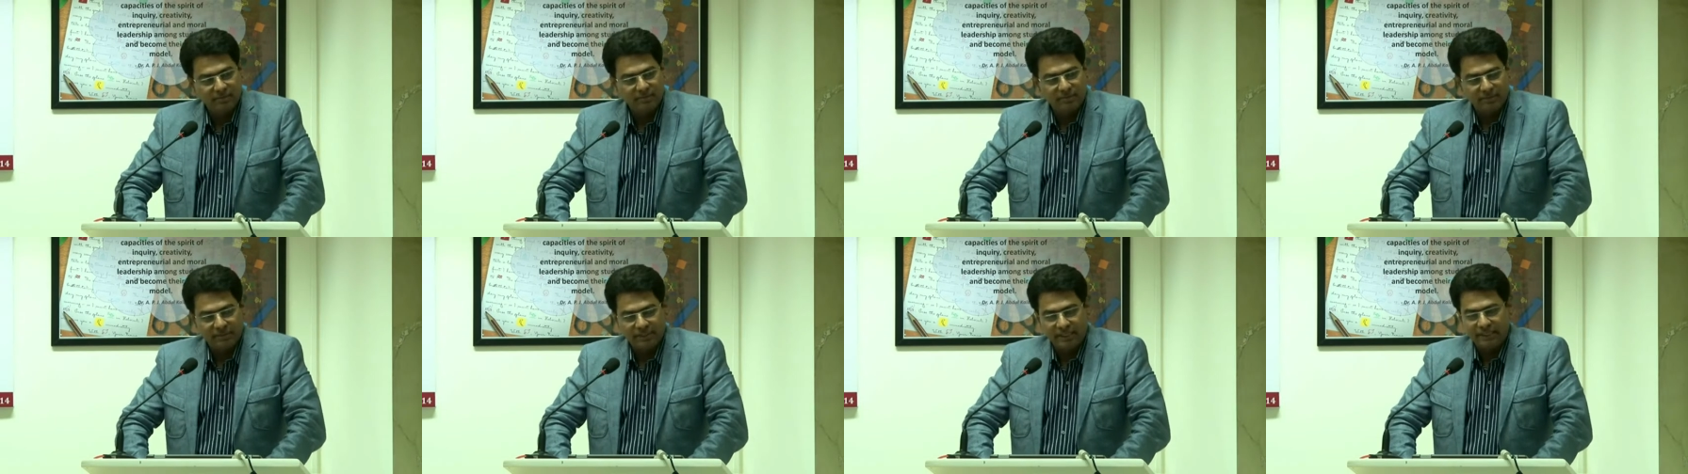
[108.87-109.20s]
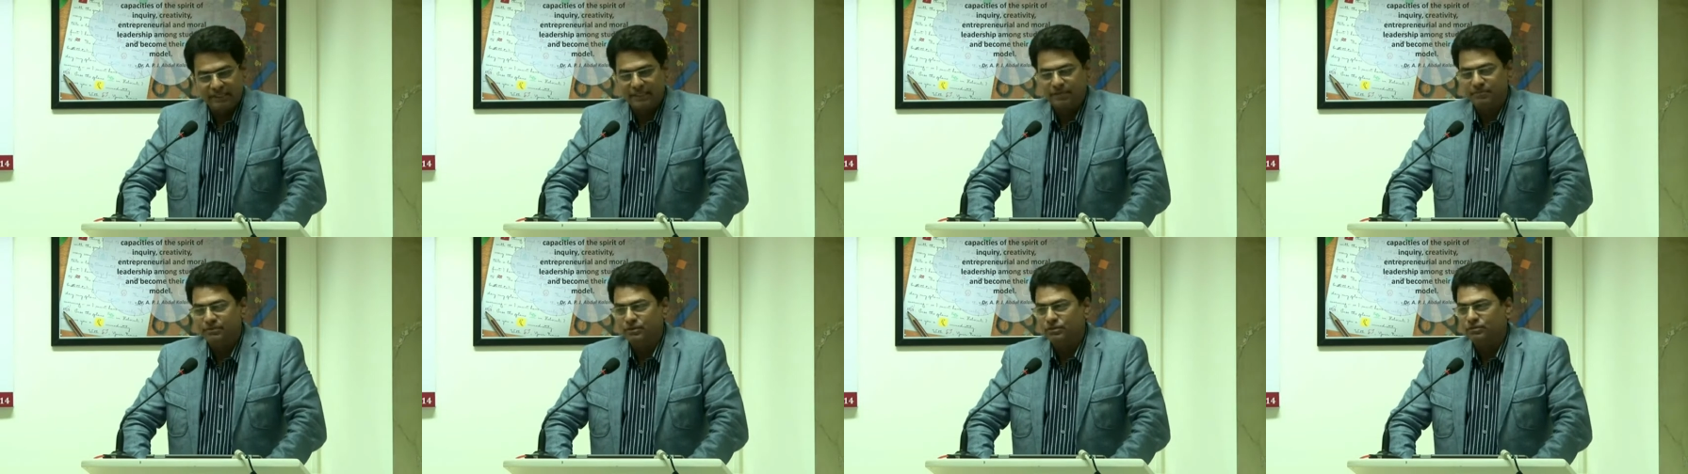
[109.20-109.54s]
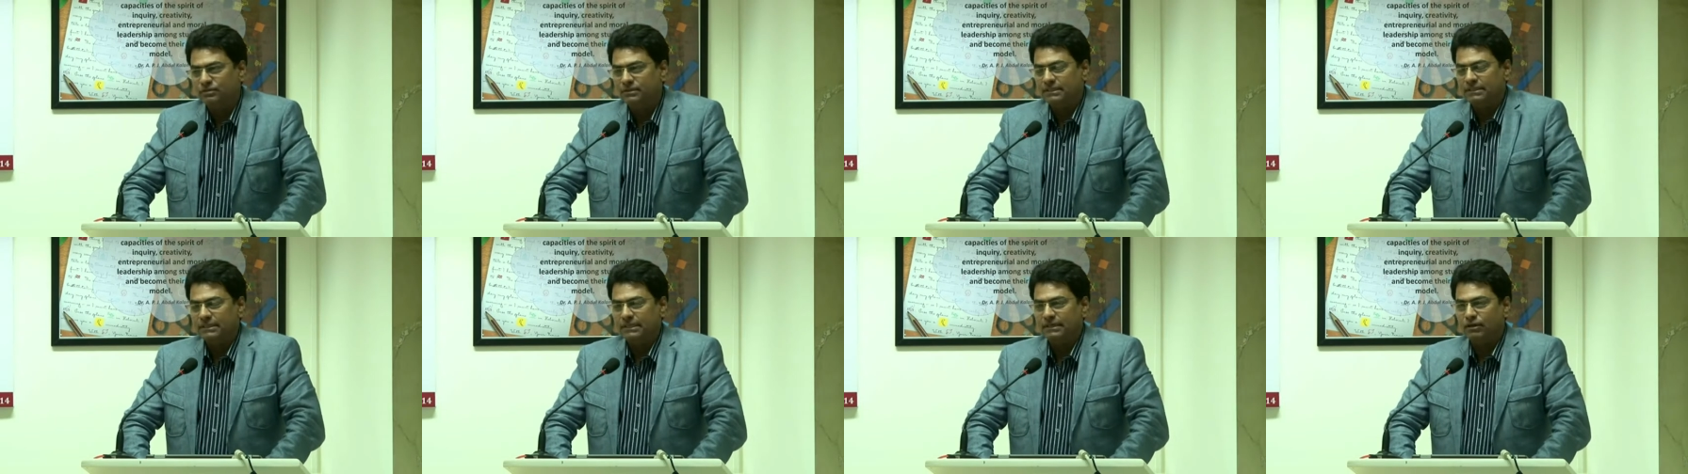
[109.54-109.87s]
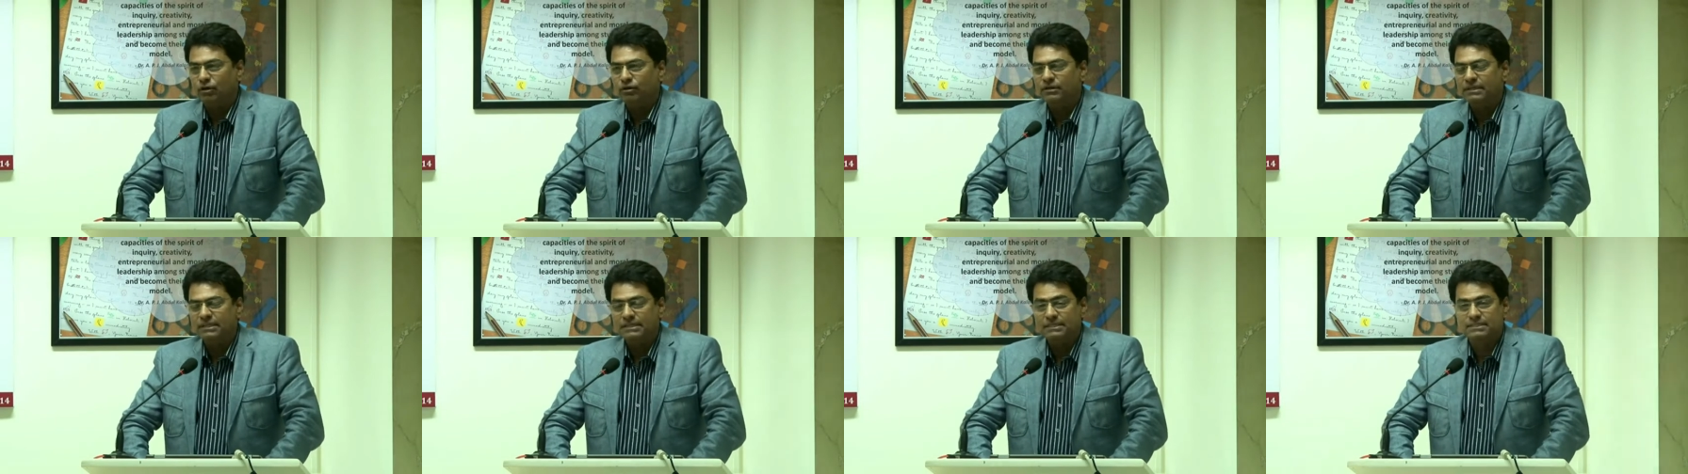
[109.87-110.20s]
but that time it, it had
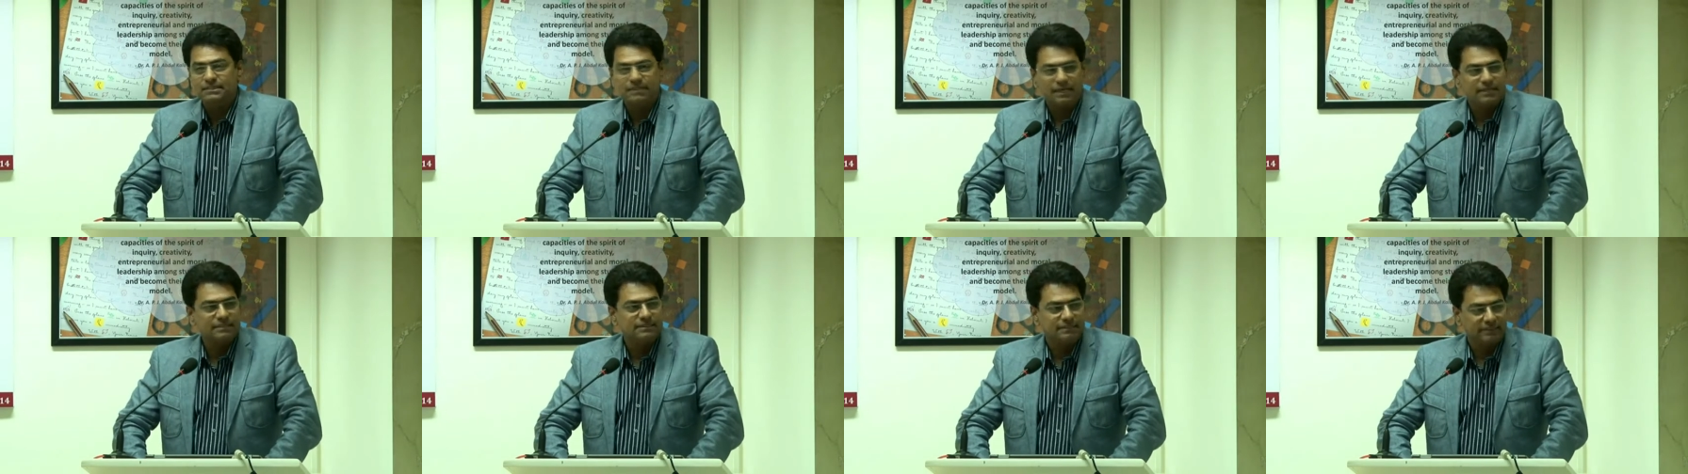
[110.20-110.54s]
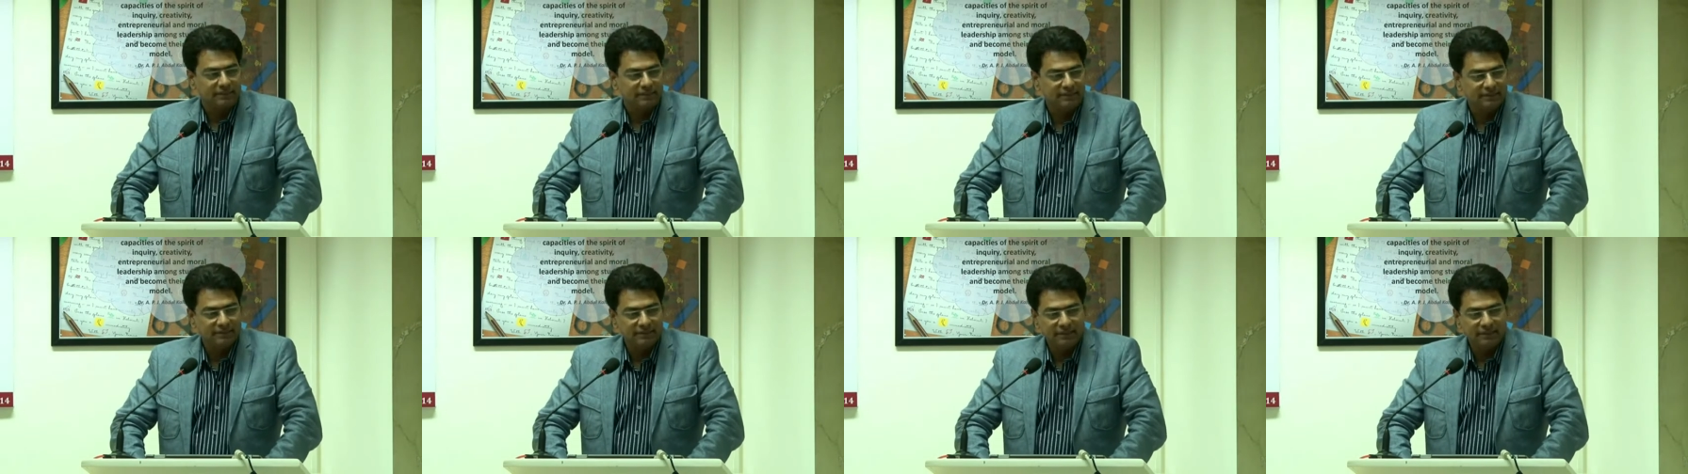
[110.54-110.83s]
already started.